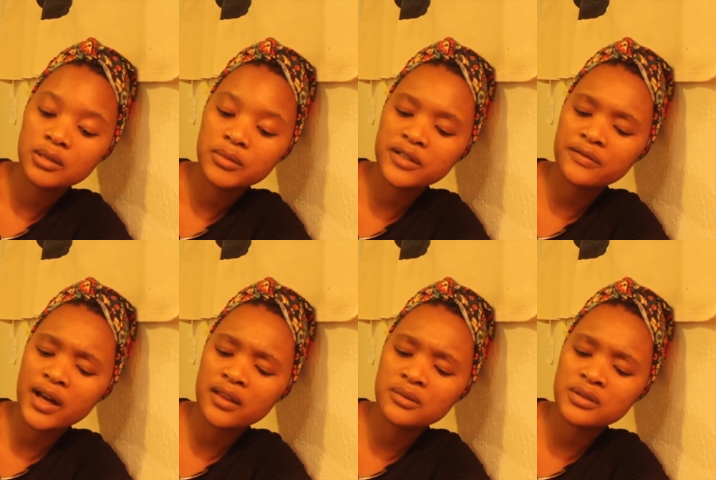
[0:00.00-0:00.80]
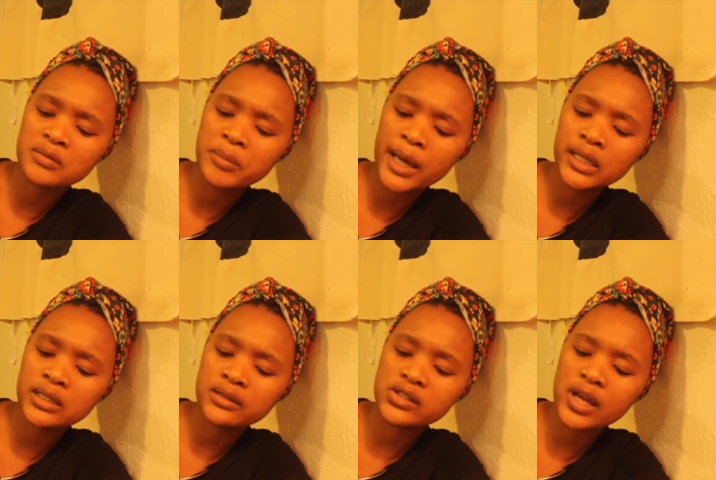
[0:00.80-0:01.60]
My father was
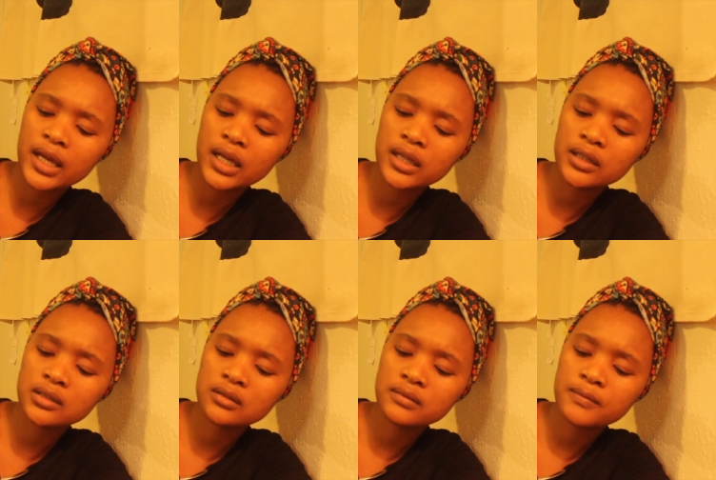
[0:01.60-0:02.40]
badly shaken.